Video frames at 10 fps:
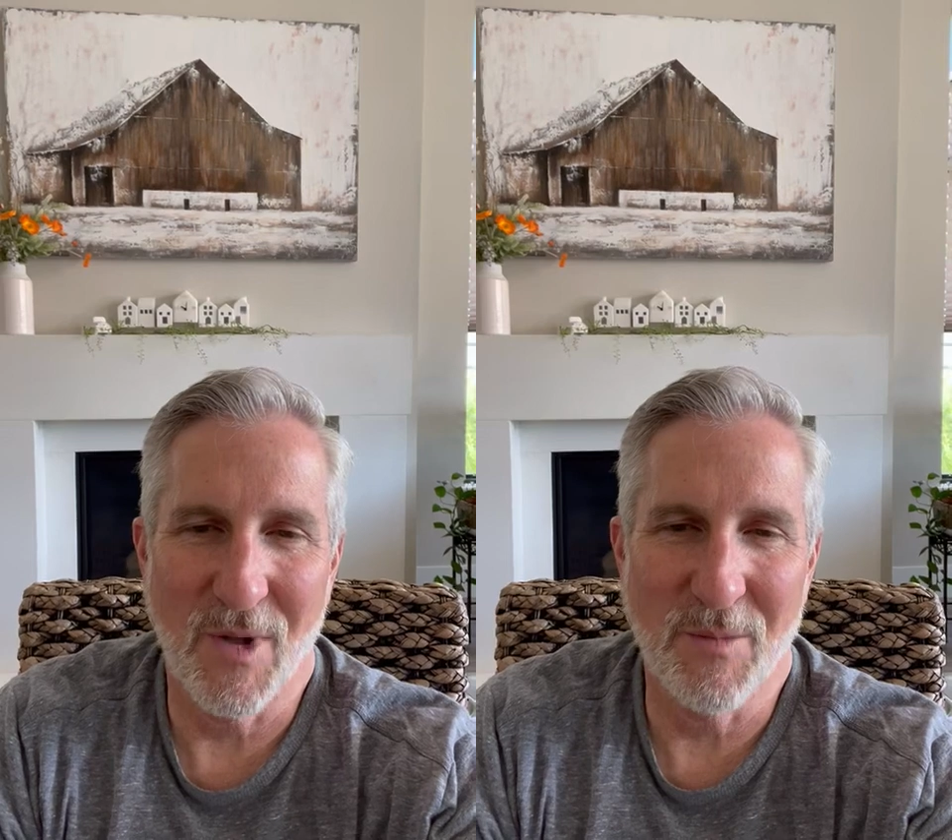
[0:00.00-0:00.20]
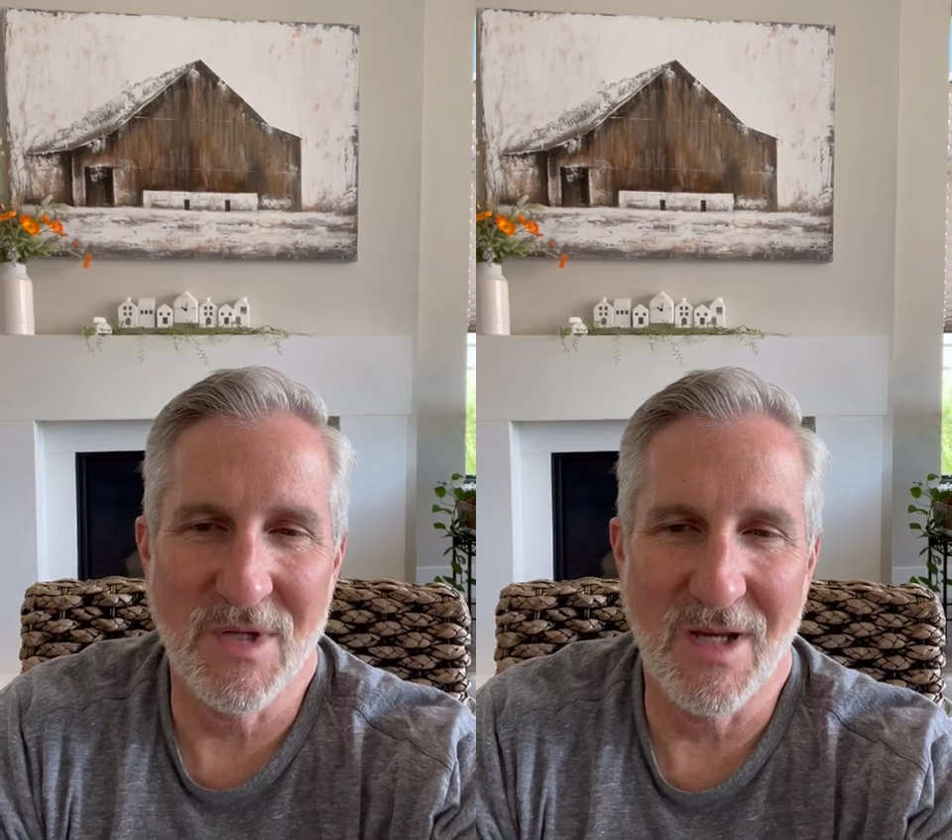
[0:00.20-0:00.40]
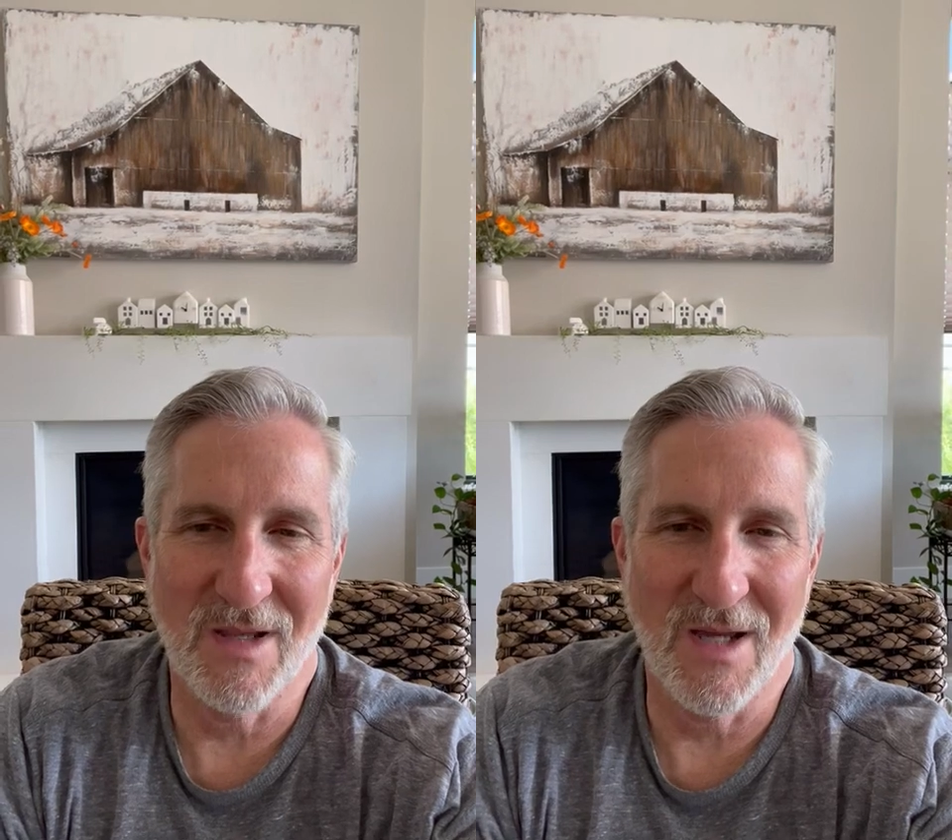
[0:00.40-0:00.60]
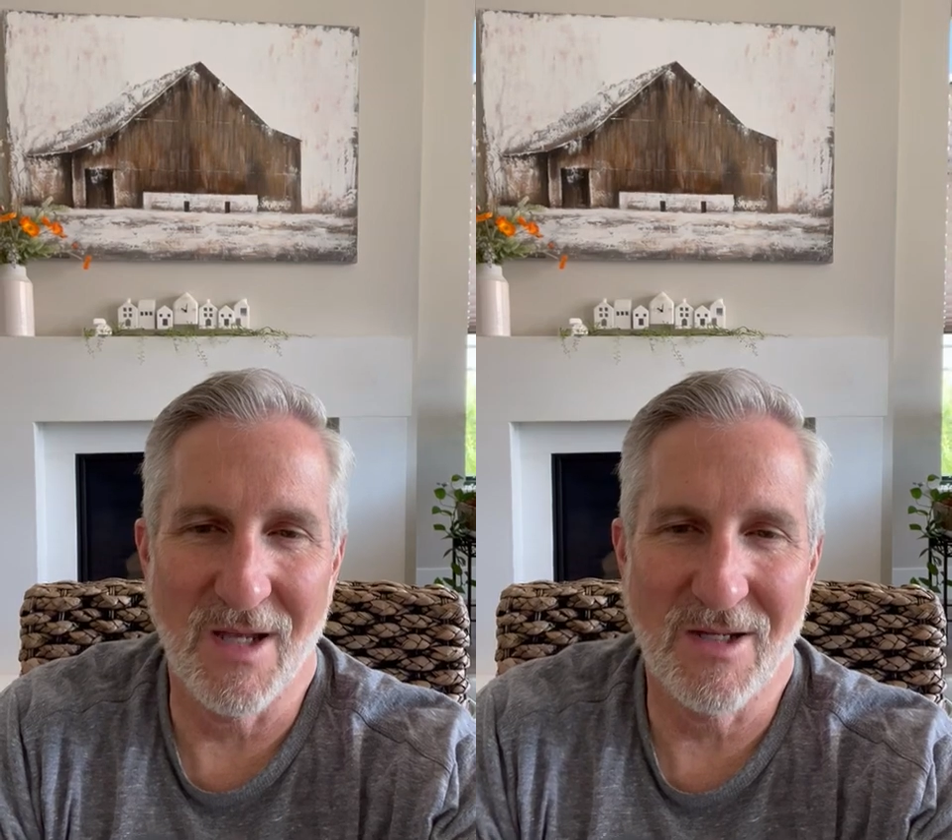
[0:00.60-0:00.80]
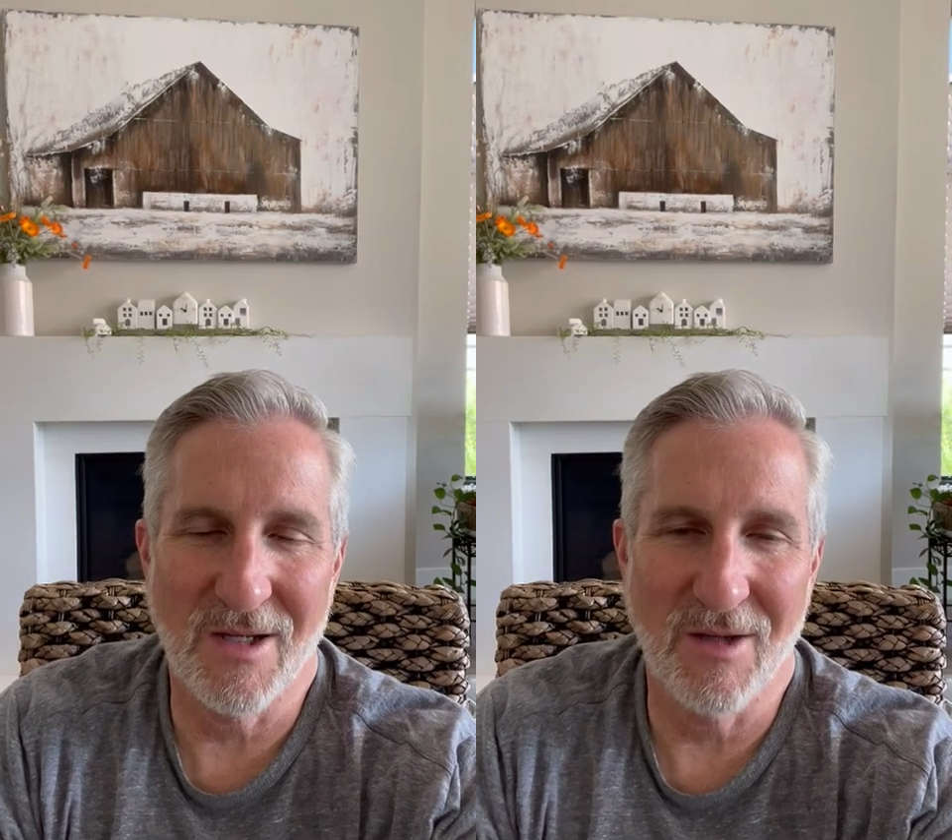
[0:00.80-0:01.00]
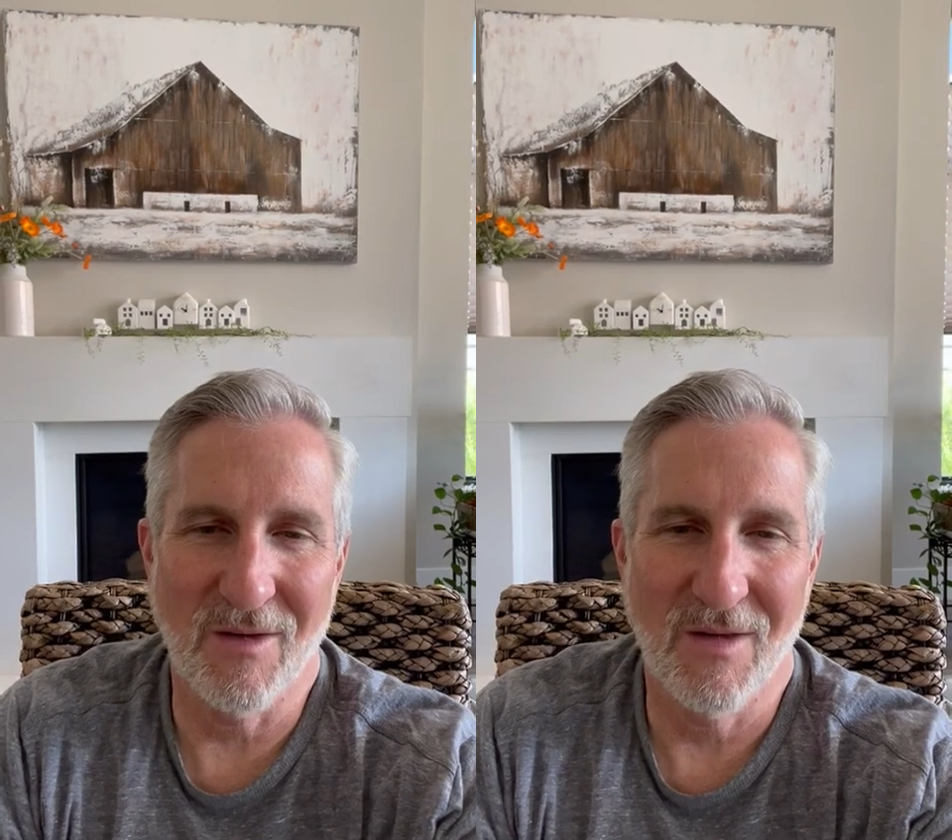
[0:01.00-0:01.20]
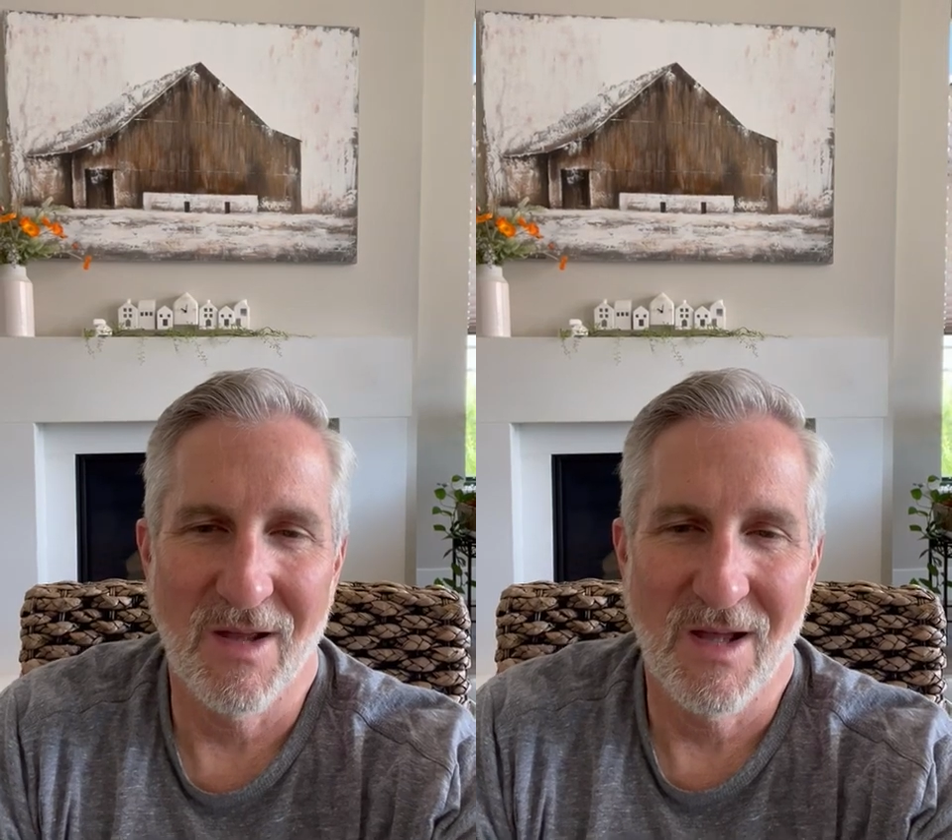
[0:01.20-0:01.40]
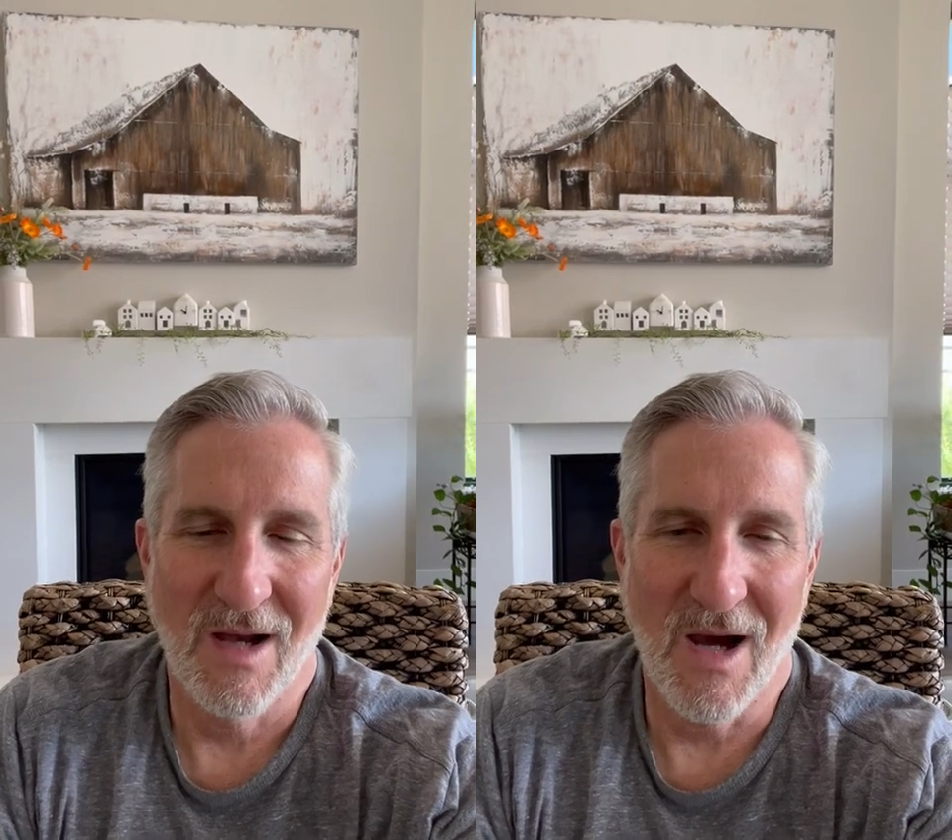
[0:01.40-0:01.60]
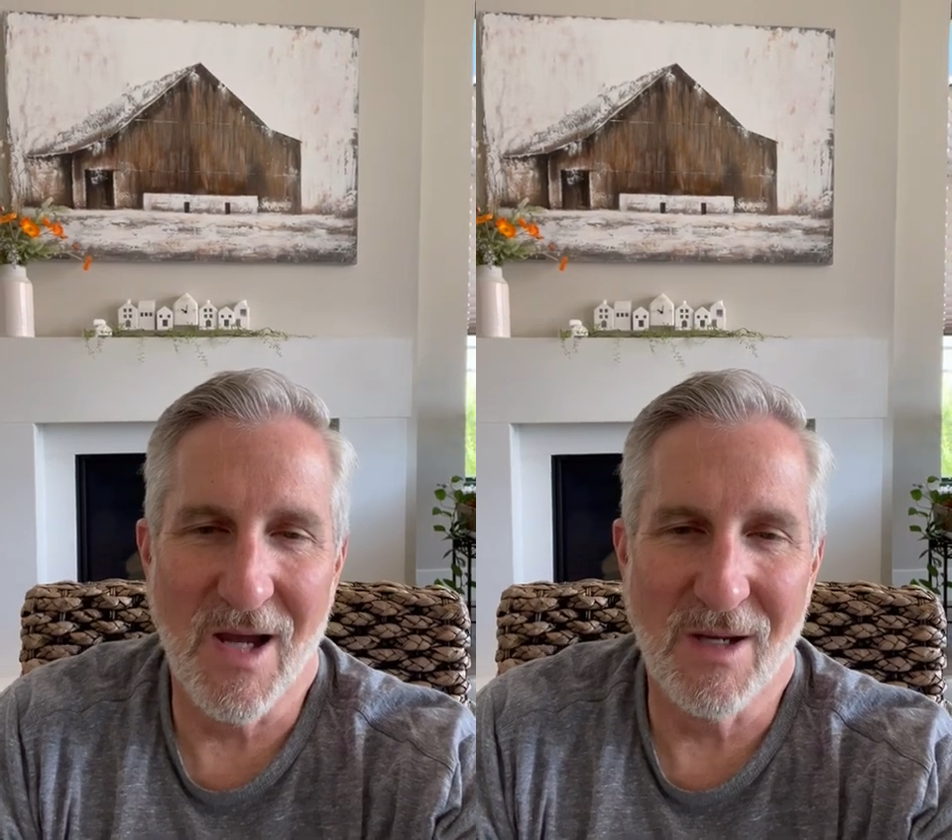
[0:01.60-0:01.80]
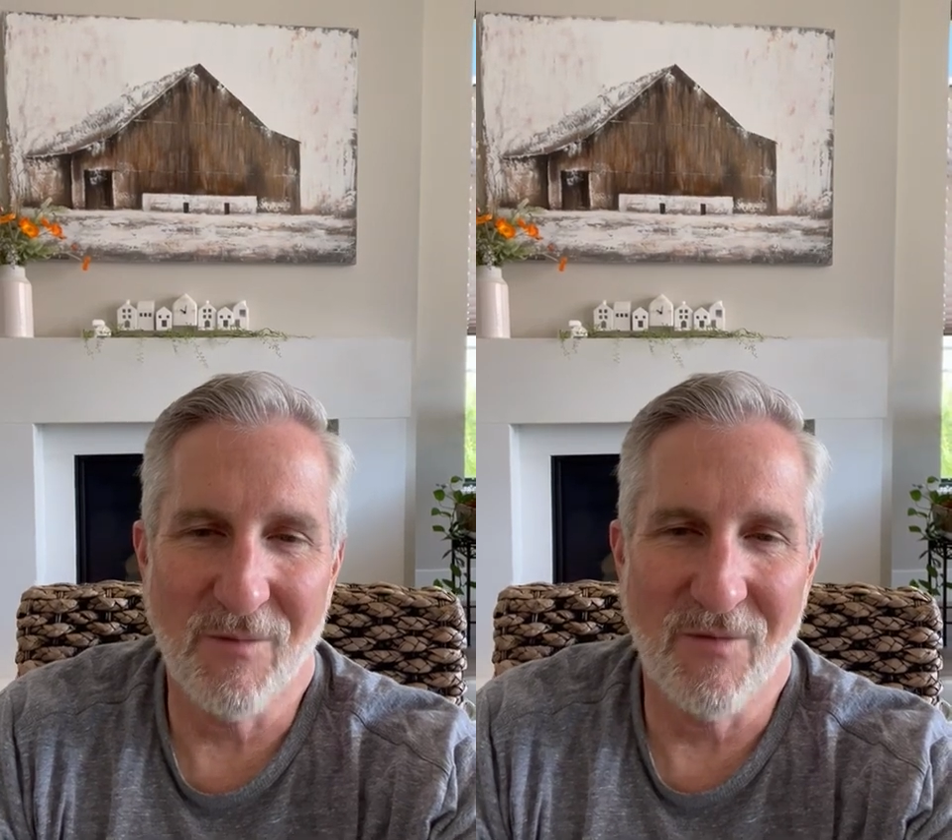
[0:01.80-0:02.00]
obtain that uh,
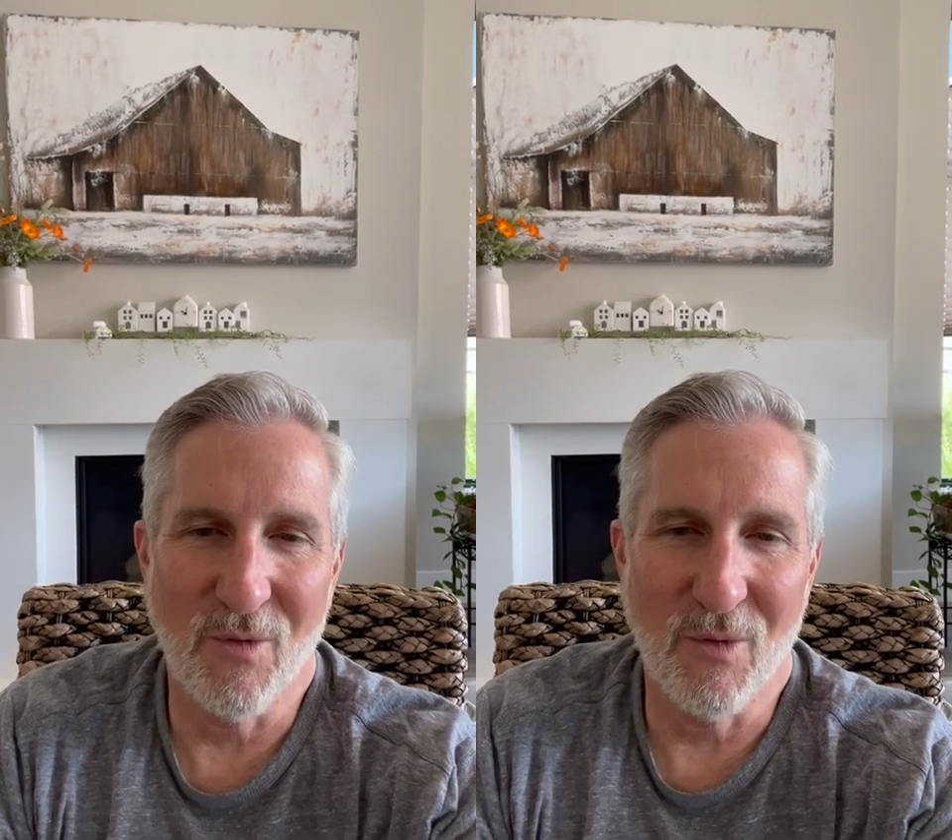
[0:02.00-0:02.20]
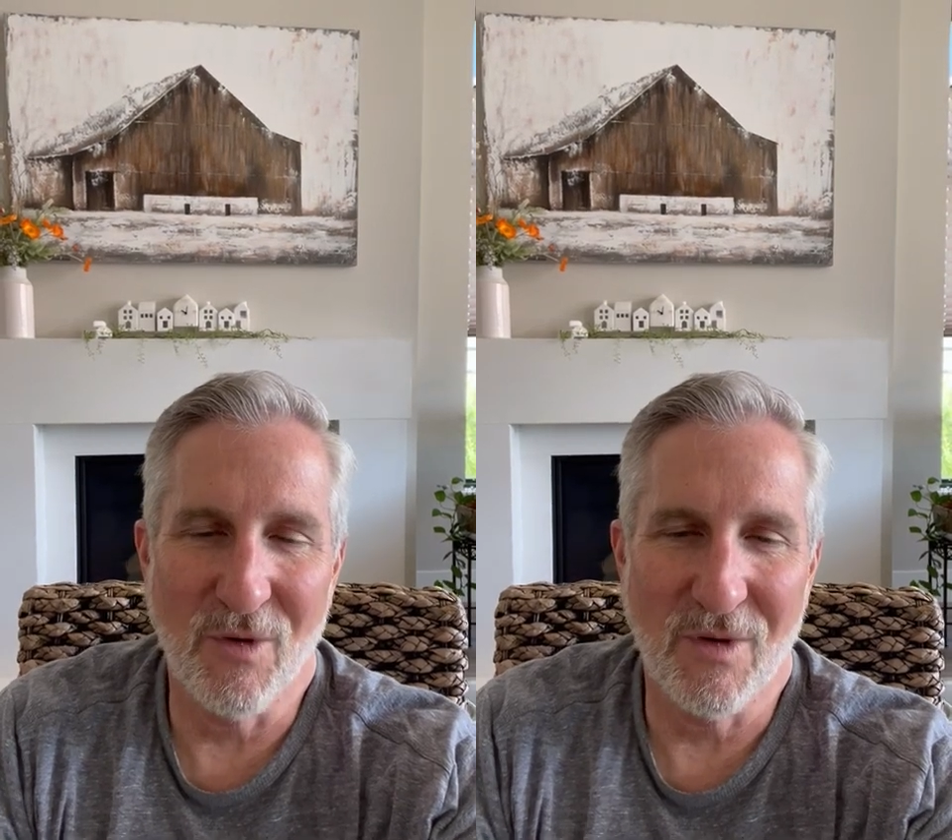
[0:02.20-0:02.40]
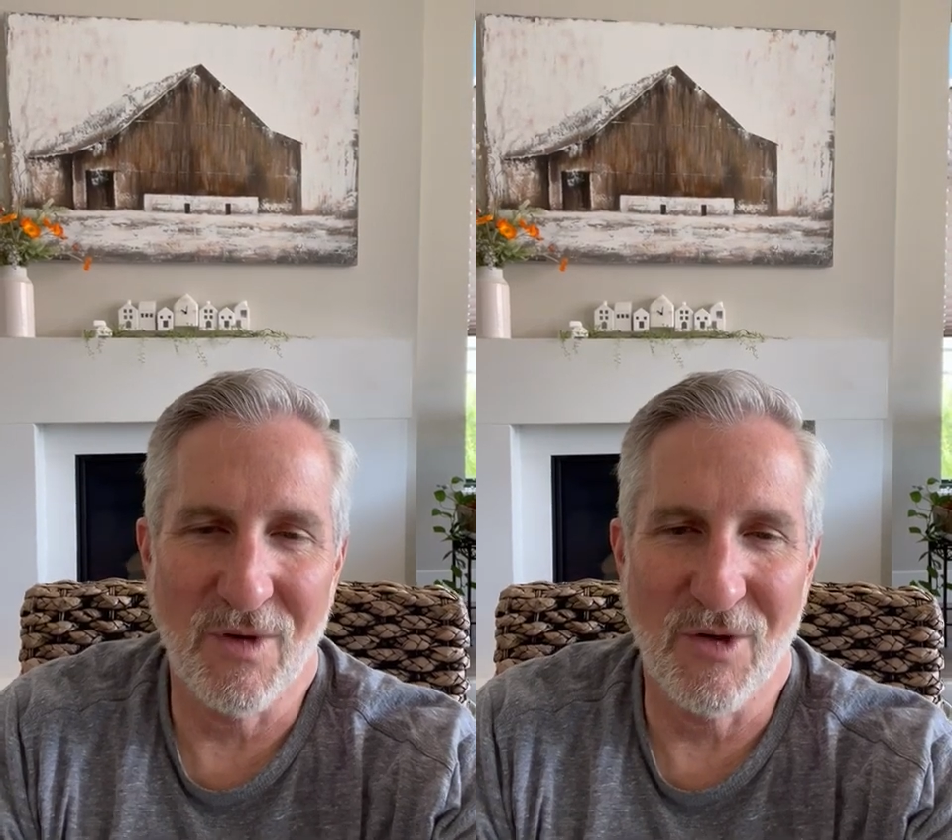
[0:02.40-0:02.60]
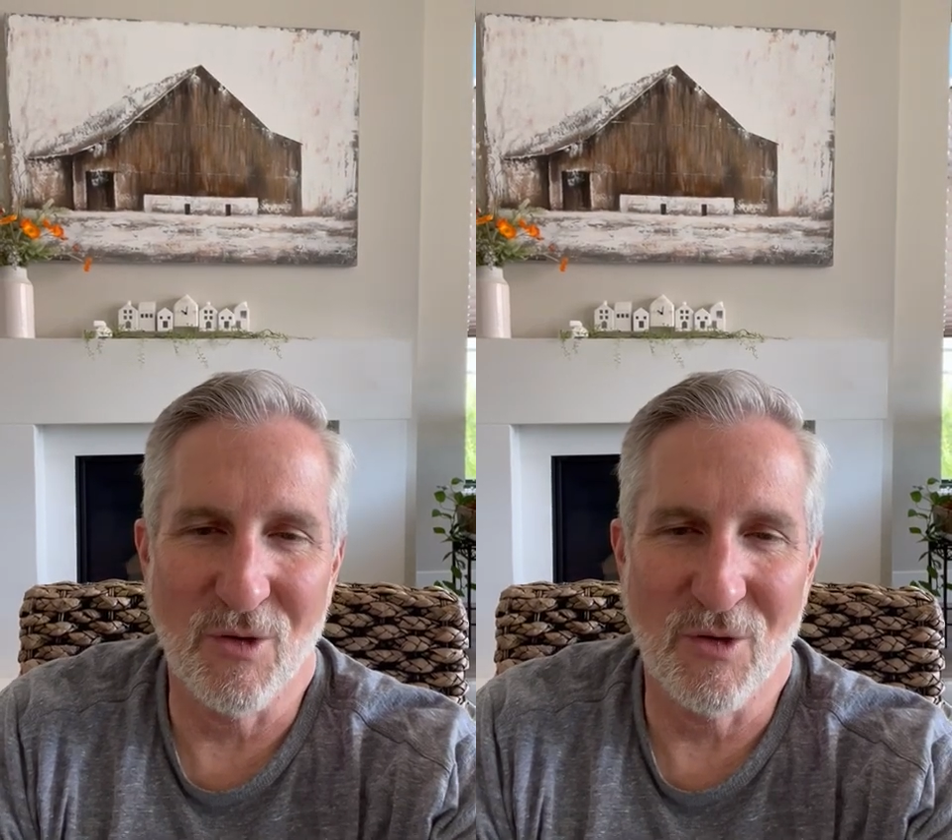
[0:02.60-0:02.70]
item for